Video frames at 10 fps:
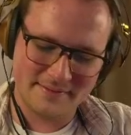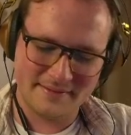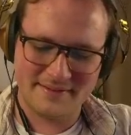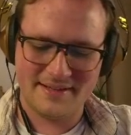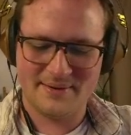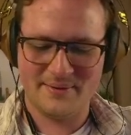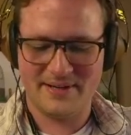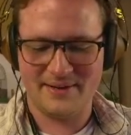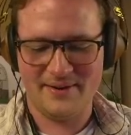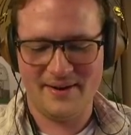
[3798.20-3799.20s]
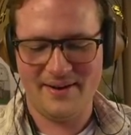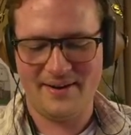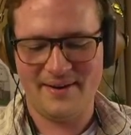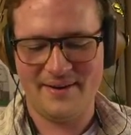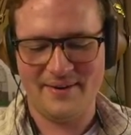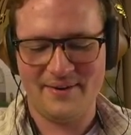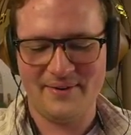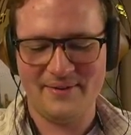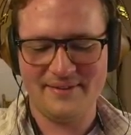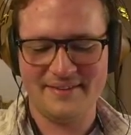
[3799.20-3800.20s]
There we go.
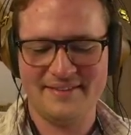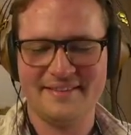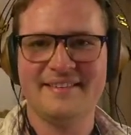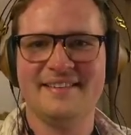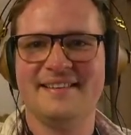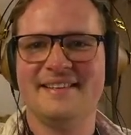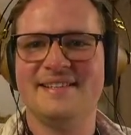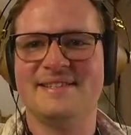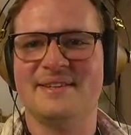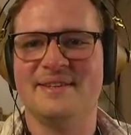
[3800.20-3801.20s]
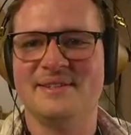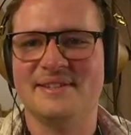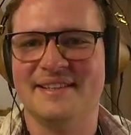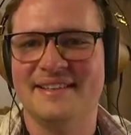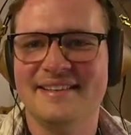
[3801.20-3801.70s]
Oh, good solution.